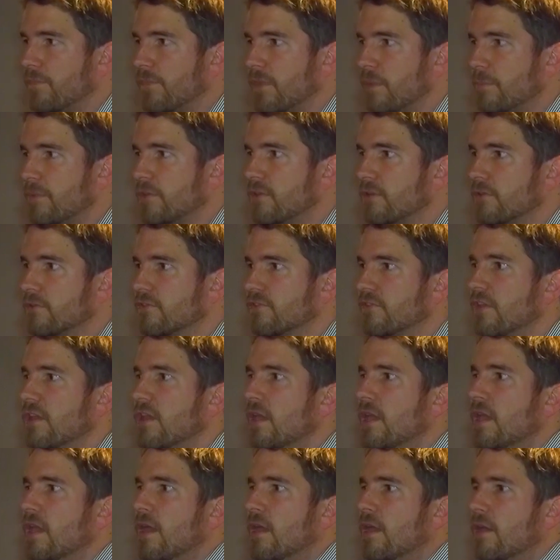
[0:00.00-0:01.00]
Because
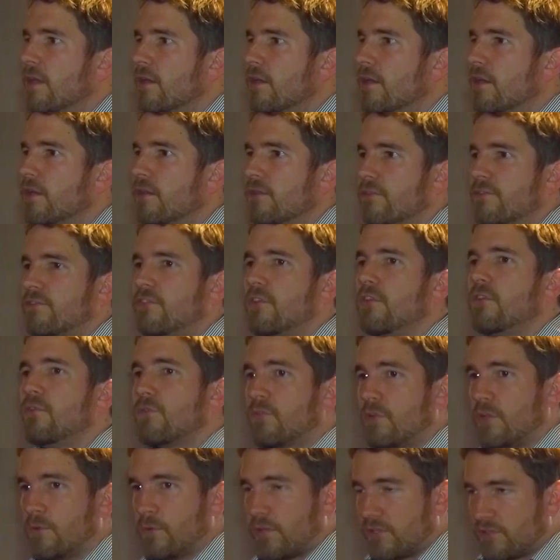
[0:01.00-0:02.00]
two
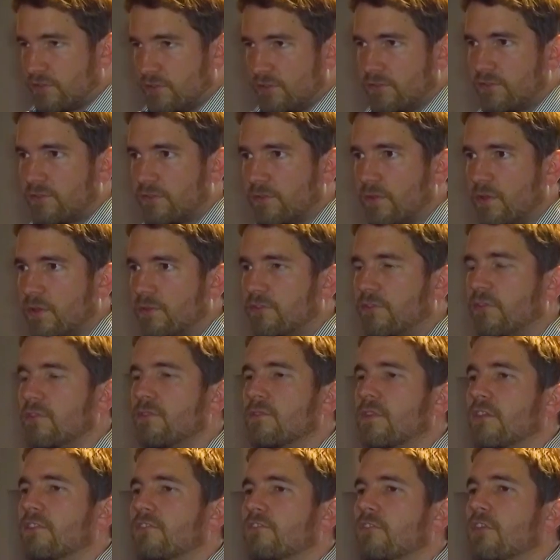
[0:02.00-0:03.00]
quick questions.
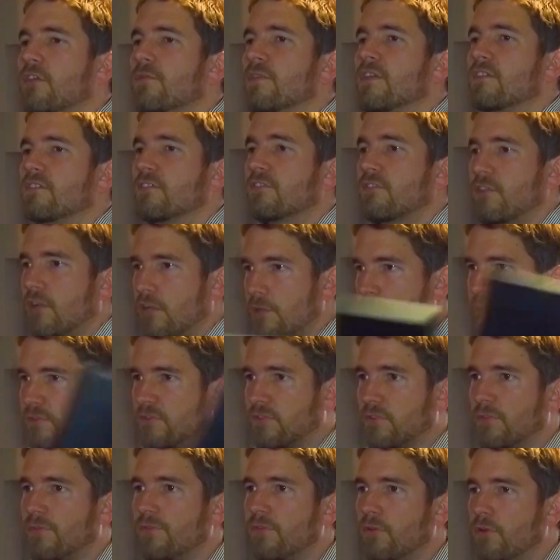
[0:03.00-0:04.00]
There's 2 reasons, and I'll open
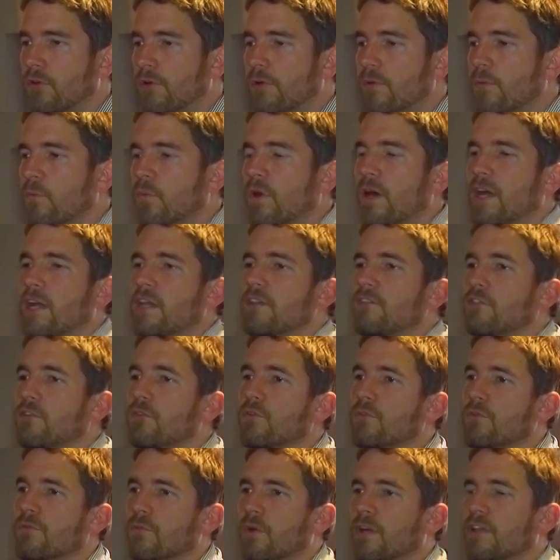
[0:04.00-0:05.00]
to the floor. Why
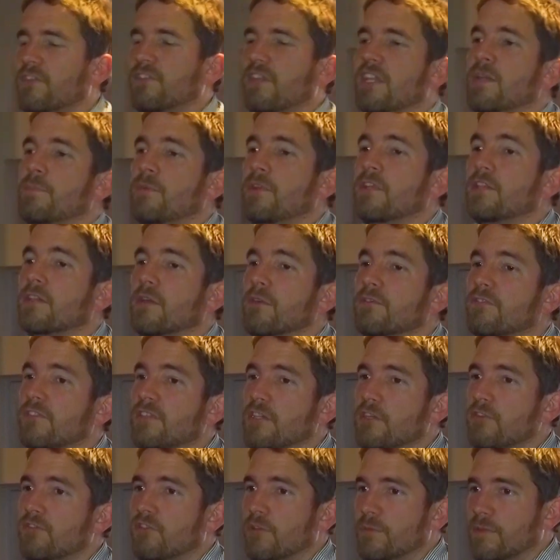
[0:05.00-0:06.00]
does anybody go onto
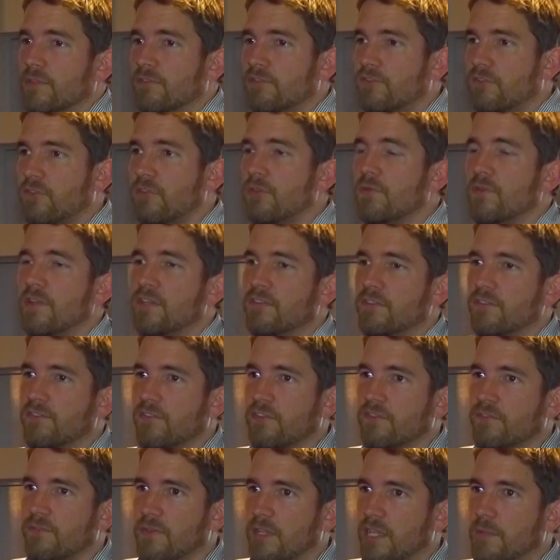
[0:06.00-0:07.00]
YouTube? There's 2 reasons,
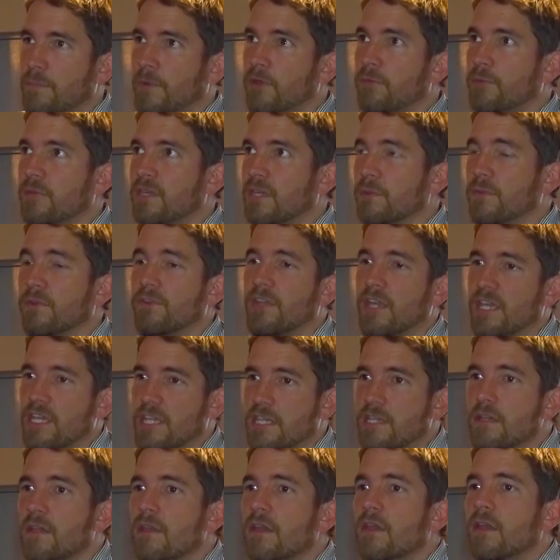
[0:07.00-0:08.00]
and they both begin with
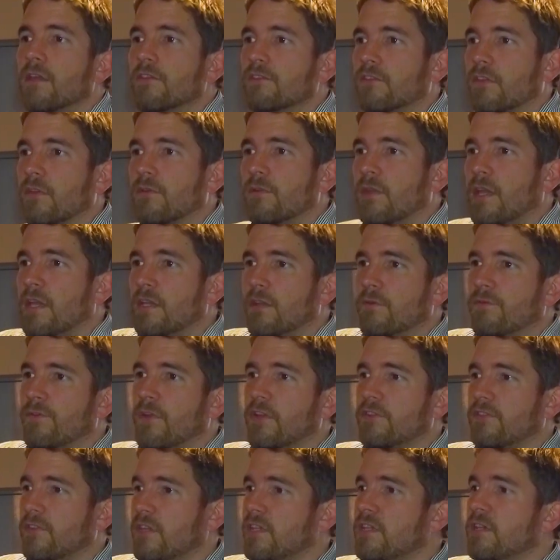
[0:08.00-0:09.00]
E. So
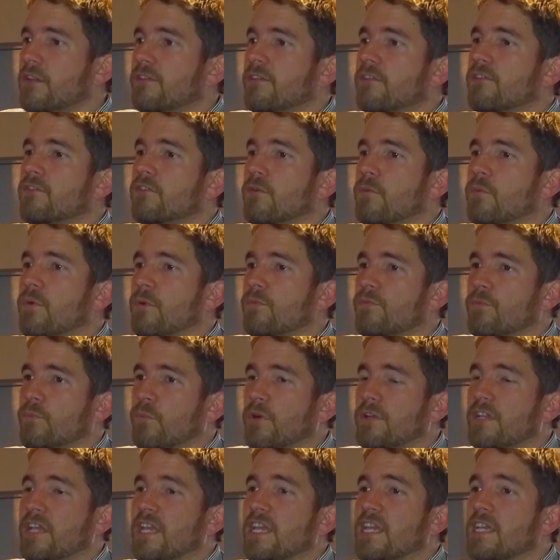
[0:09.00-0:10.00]
first, any ideas? Got
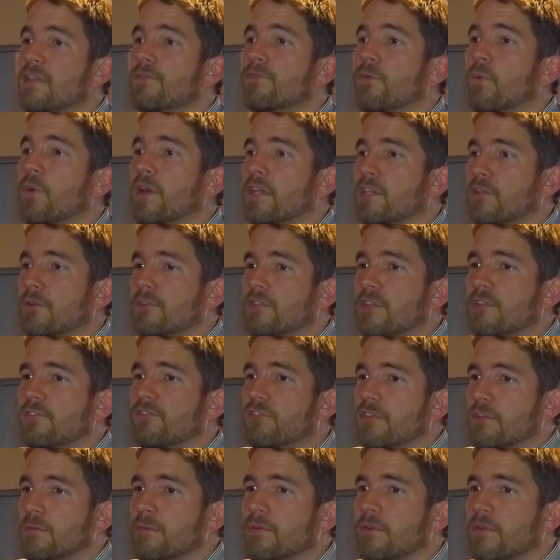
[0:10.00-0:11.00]
one E for why you go on
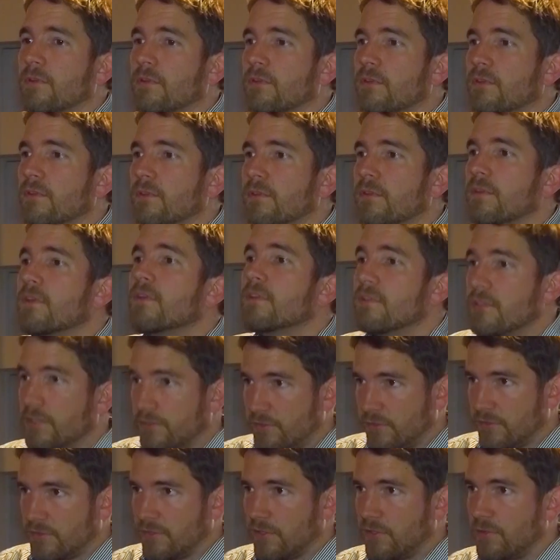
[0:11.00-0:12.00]
YouTube? Education.
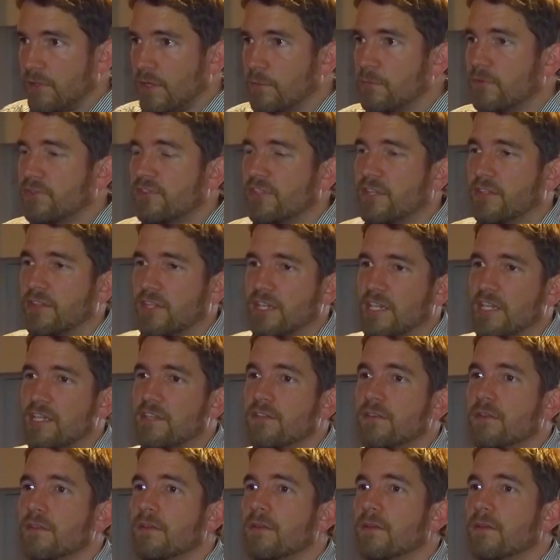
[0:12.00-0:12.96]
Yes, you do. And what's the other E?